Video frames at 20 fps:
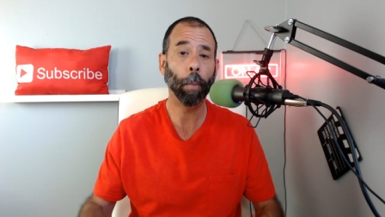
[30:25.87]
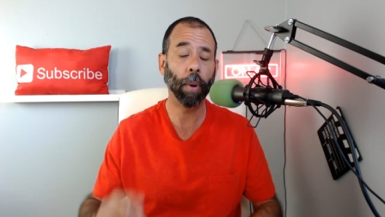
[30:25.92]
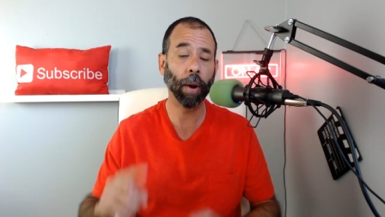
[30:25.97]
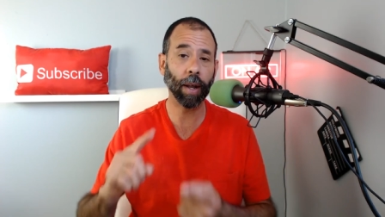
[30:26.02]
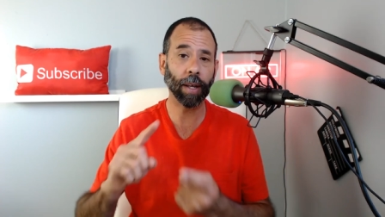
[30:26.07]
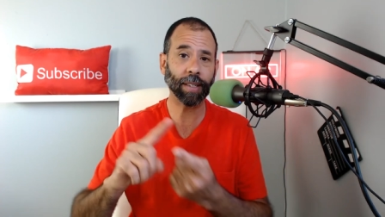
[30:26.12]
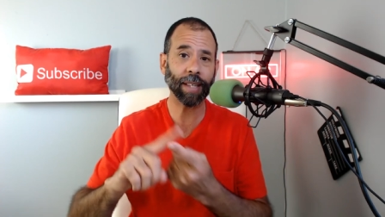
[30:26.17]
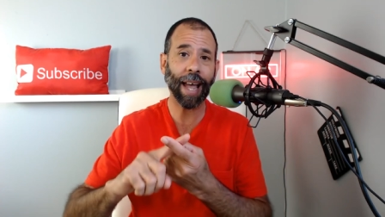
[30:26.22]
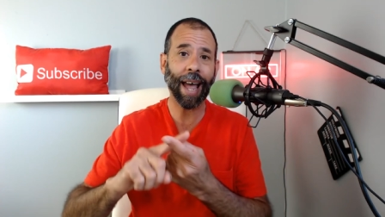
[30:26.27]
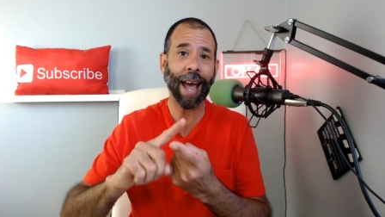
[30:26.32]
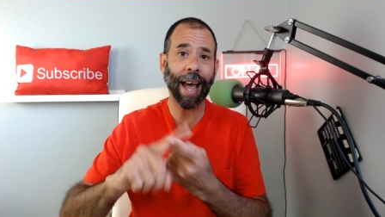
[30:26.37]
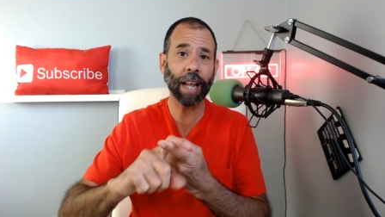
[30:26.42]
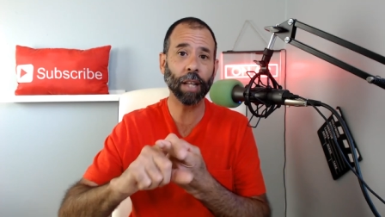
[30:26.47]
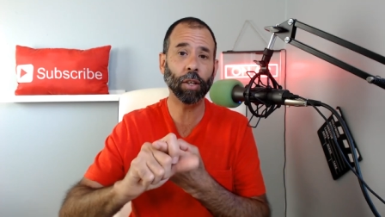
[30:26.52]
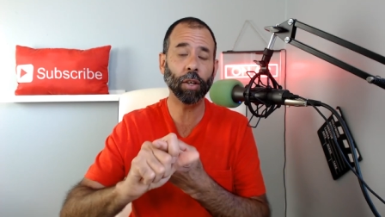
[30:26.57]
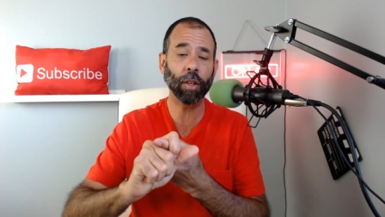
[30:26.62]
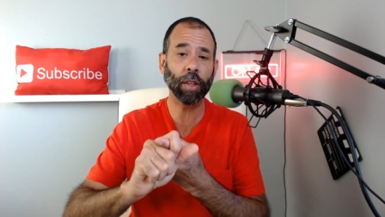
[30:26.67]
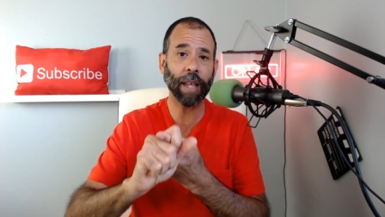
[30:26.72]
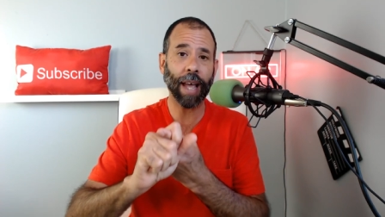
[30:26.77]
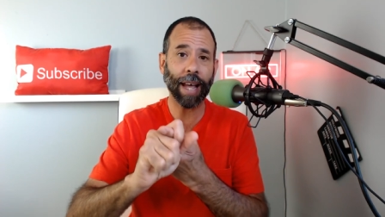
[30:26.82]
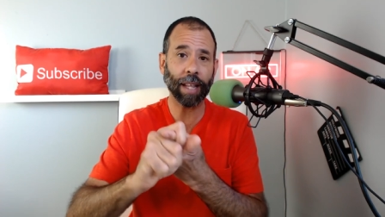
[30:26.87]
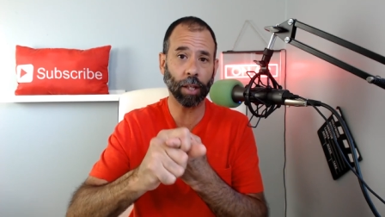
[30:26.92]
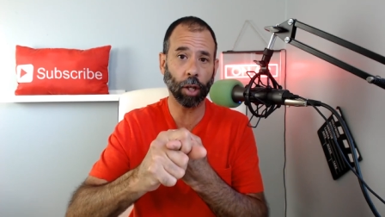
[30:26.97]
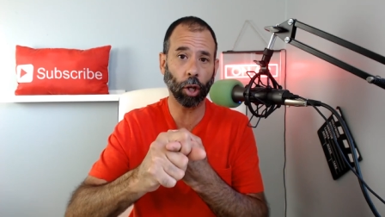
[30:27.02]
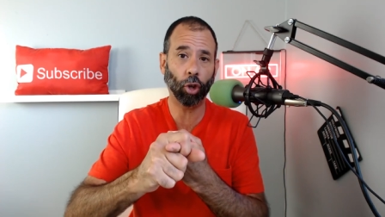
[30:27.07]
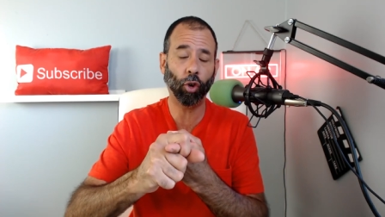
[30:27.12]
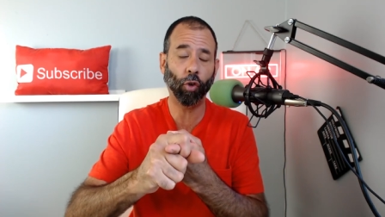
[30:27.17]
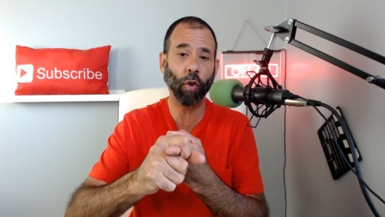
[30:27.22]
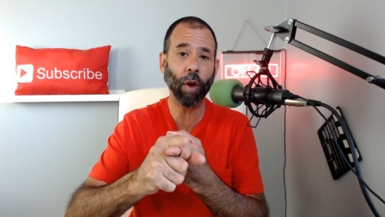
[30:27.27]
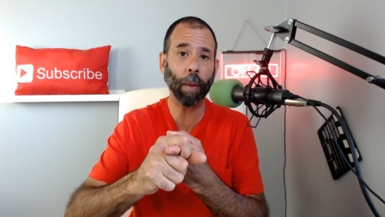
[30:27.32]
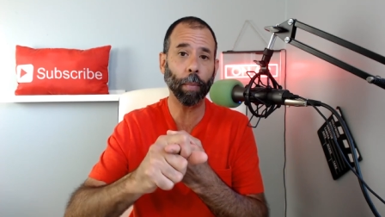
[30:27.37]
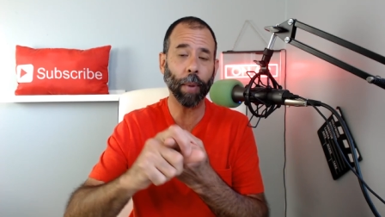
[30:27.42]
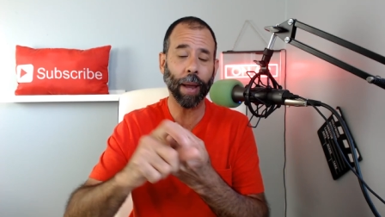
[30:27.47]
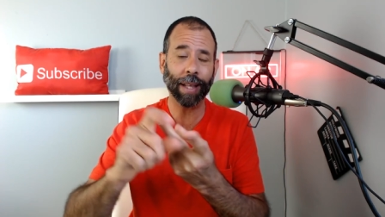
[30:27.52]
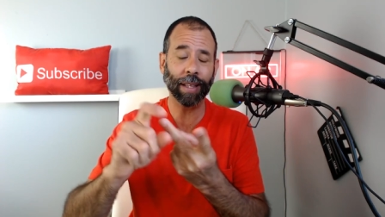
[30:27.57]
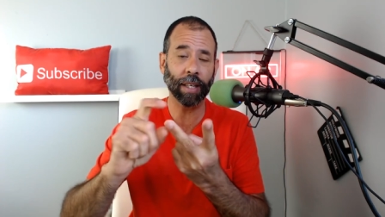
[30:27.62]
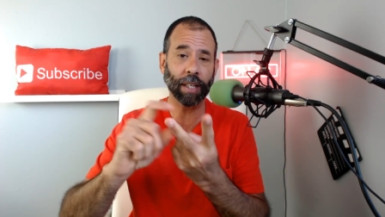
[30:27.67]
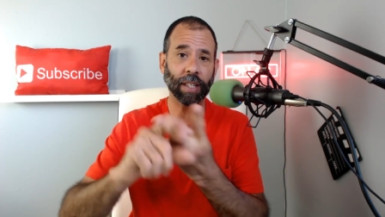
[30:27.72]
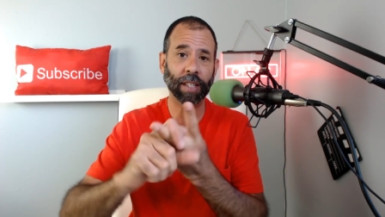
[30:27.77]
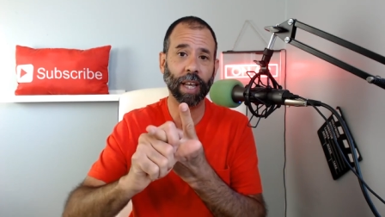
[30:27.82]
Plus add to that the trip
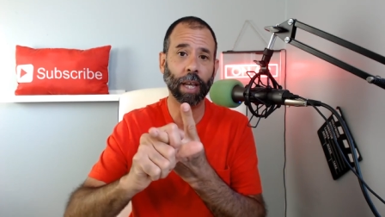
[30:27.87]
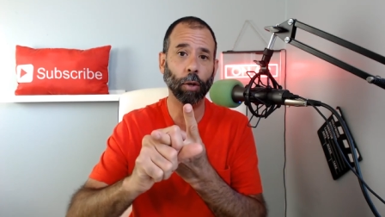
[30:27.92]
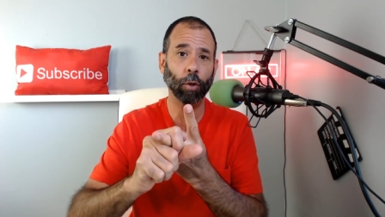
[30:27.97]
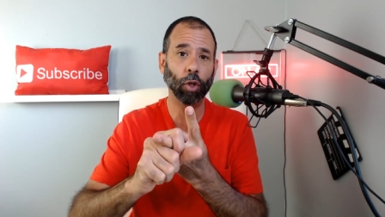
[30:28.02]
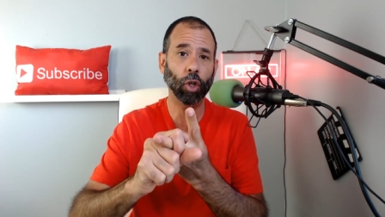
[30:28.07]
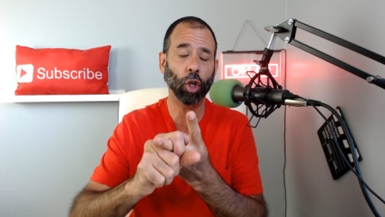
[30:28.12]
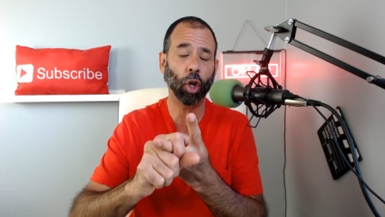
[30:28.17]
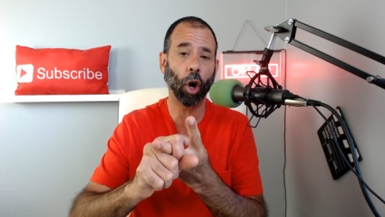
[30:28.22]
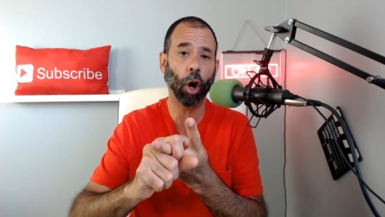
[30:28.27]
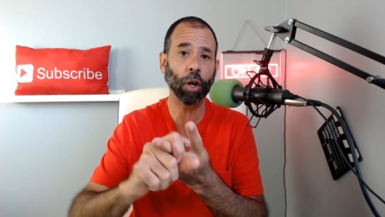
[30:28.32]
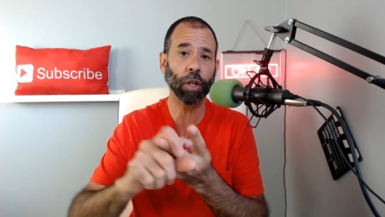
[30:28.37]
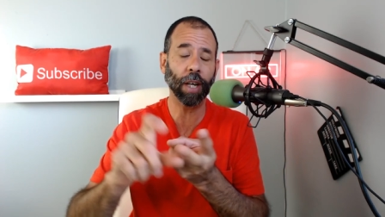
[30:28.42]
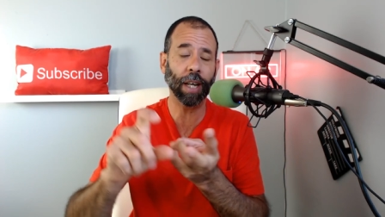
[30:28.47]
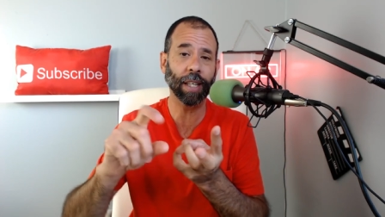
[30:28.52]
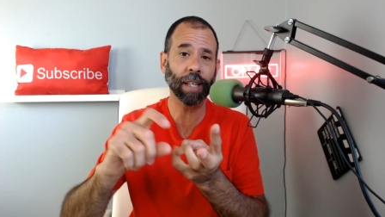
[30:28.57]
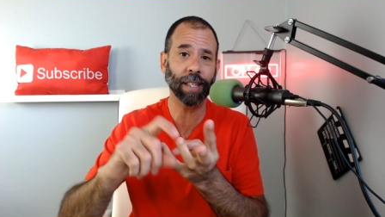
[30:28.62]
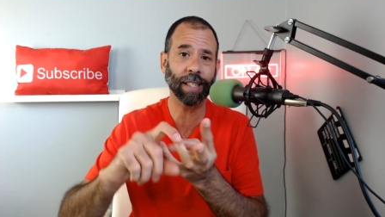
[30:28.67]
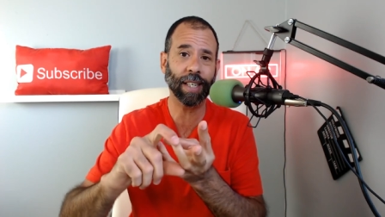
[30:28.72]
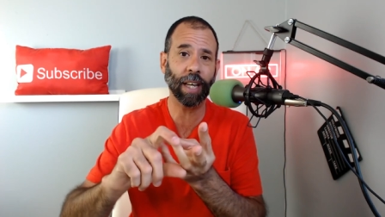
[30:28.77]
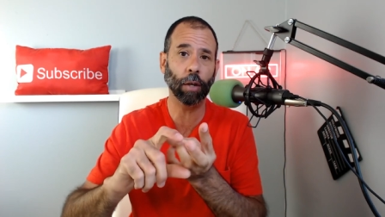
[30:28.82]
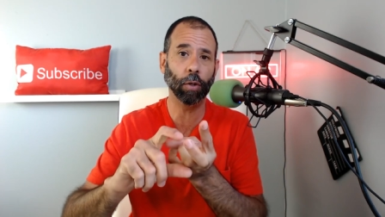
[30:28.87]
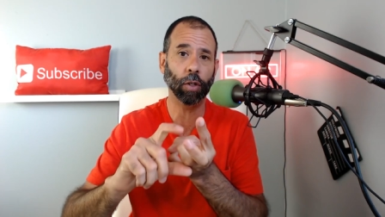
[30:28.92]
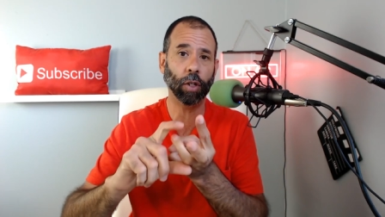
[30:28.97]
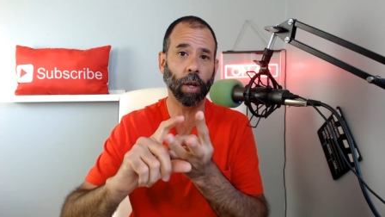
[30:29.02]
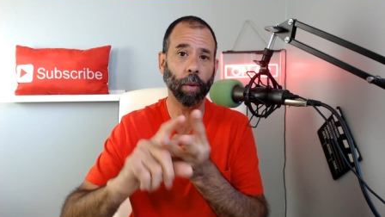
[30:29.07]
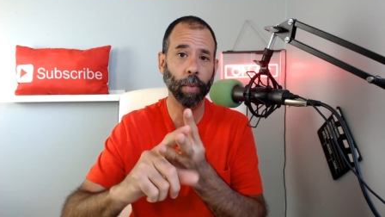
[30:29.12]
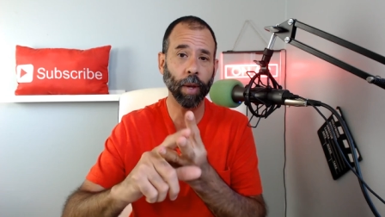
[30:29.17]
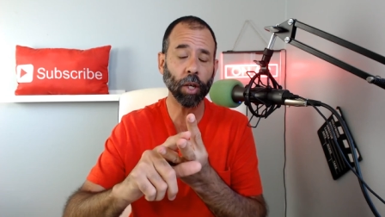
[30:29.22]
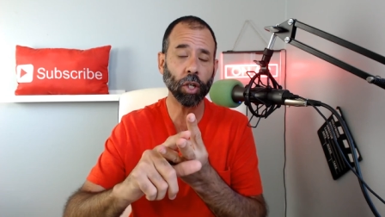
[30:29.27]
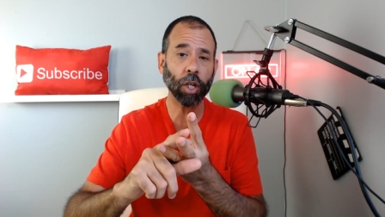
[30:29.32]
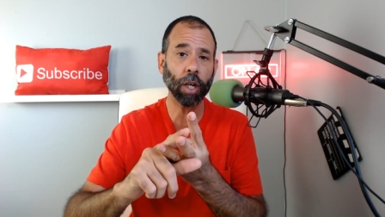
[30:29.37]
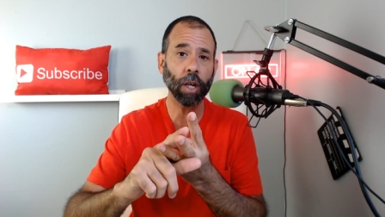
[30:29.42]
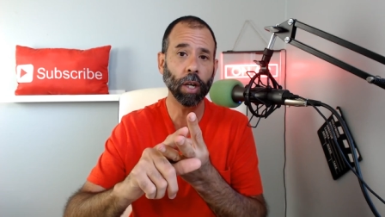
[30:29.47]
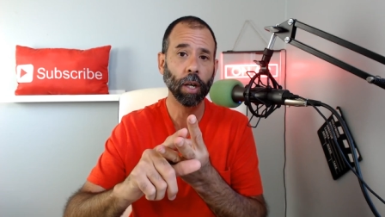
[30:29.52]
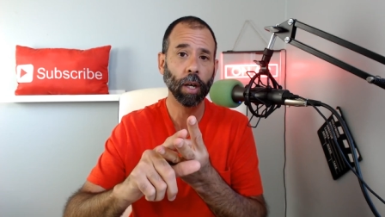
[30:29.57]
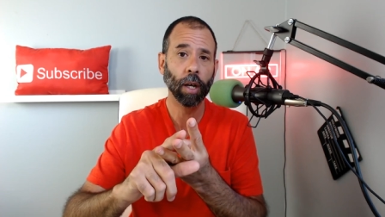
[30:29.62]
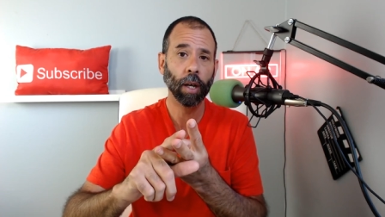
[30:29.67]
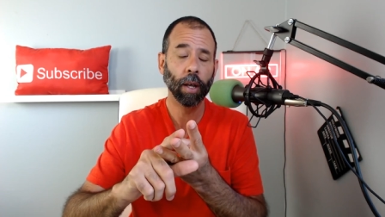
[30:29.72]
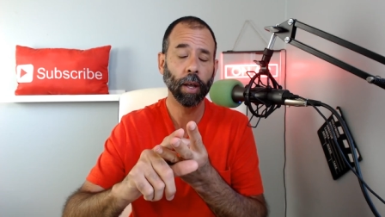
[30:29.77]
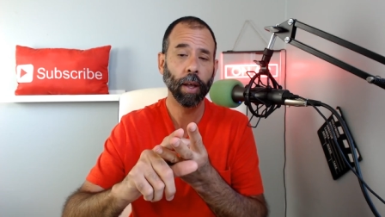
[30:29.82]
and the sales charge and the sales
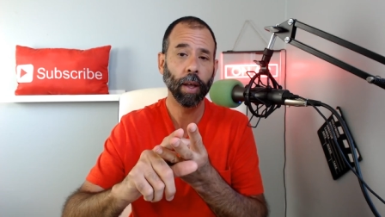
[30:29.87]
commission